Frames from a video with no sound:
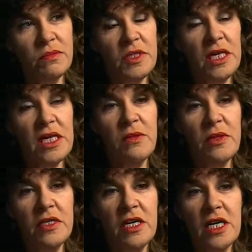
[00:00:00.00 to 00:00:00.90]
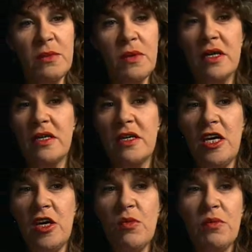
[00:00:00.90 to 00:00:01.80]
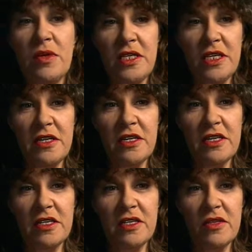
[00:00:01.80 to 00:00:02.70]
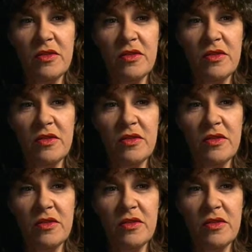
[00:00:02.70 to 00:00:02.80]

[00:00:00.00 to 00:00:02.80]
Particularly when you're talking about human material.